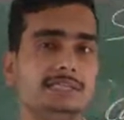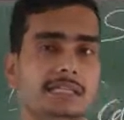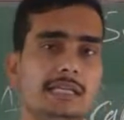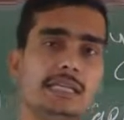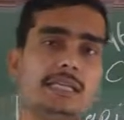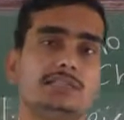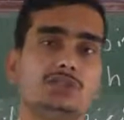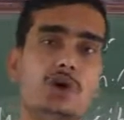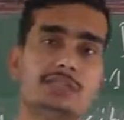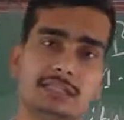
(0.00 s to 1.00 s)
in
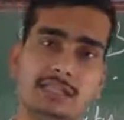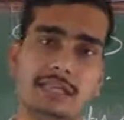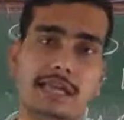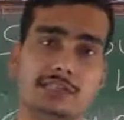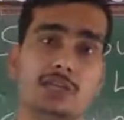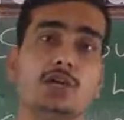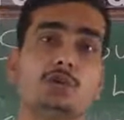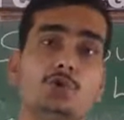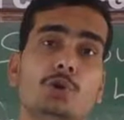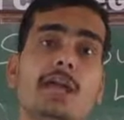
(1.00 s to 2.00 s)
his consciousness
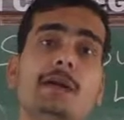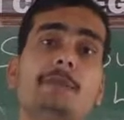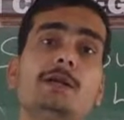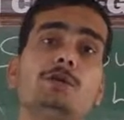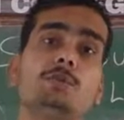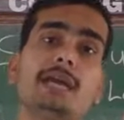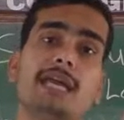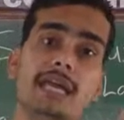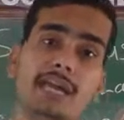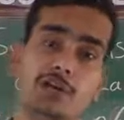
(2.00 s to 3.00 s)
to able to
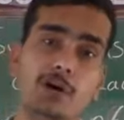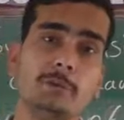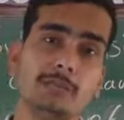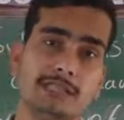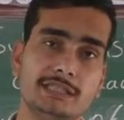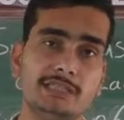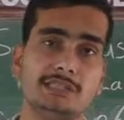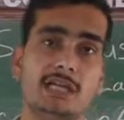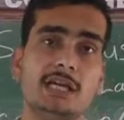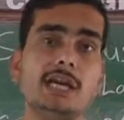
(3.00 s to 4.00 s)
make any of the
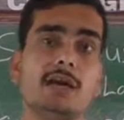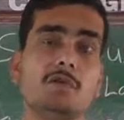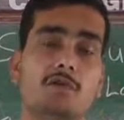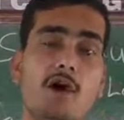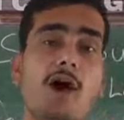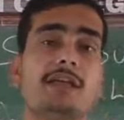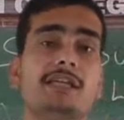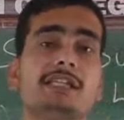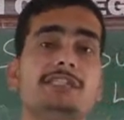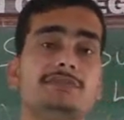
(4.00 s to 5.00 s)
decision for
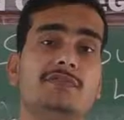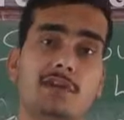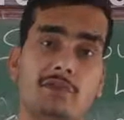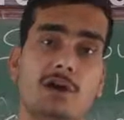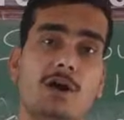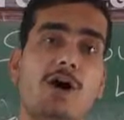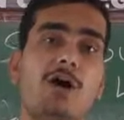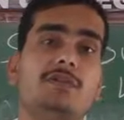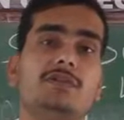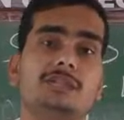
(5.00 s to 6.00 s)
his favor
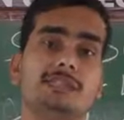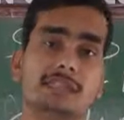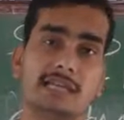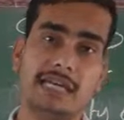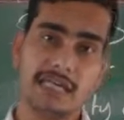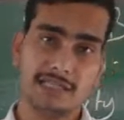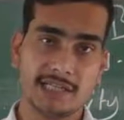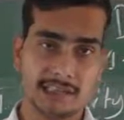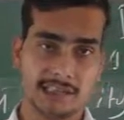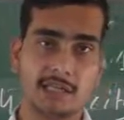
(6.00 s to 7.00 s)
of his
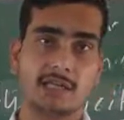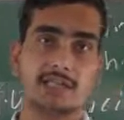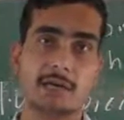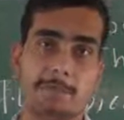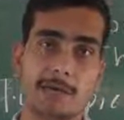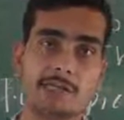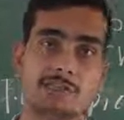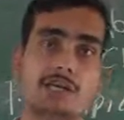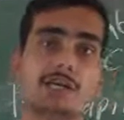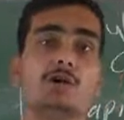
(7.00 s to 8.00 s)
interest. The
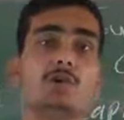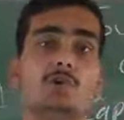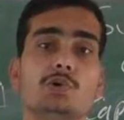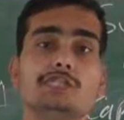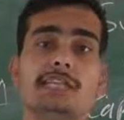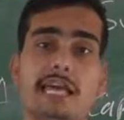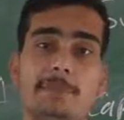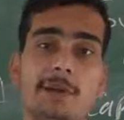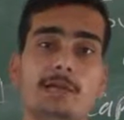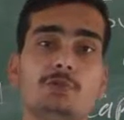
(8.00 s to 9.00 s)
person who is
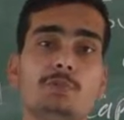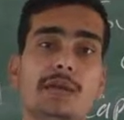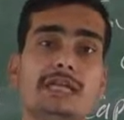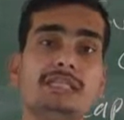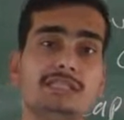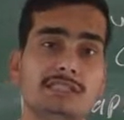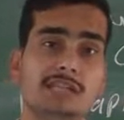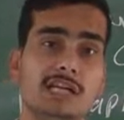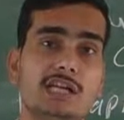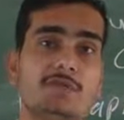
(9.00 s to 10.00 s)
able to make
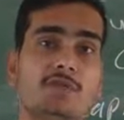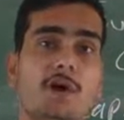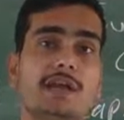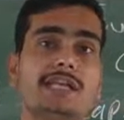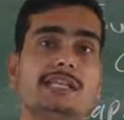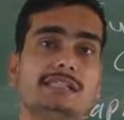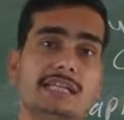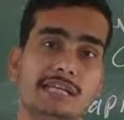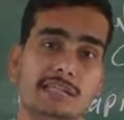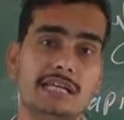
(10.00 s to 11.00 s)
decision for his
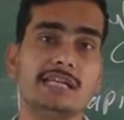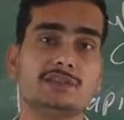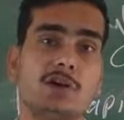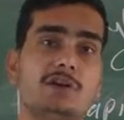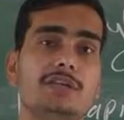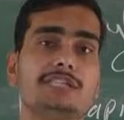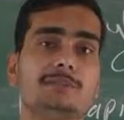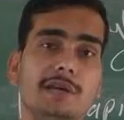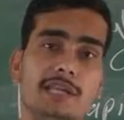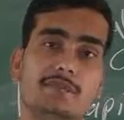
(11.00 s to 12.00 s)
interest or
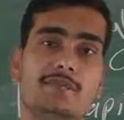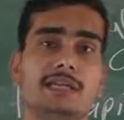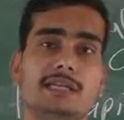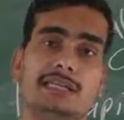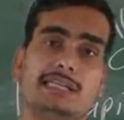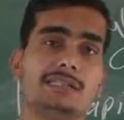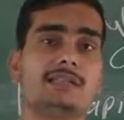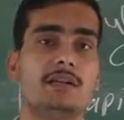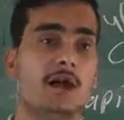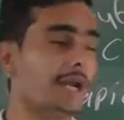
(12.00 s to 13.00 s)
his benefit, he is
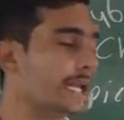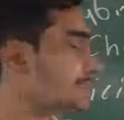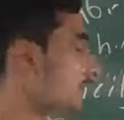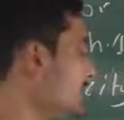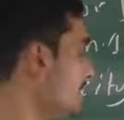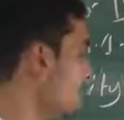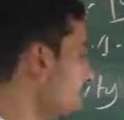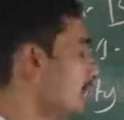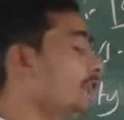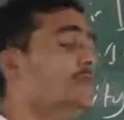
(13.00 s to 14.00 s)
called as a
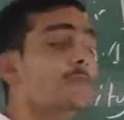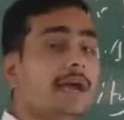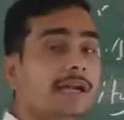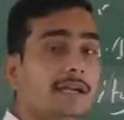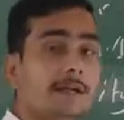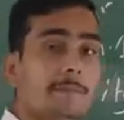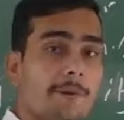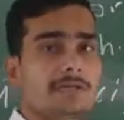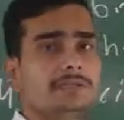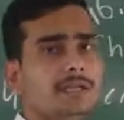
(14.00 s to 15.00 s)
sound mind
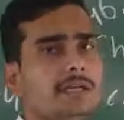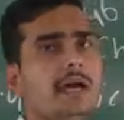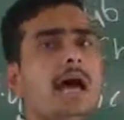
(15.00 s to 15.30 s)
person.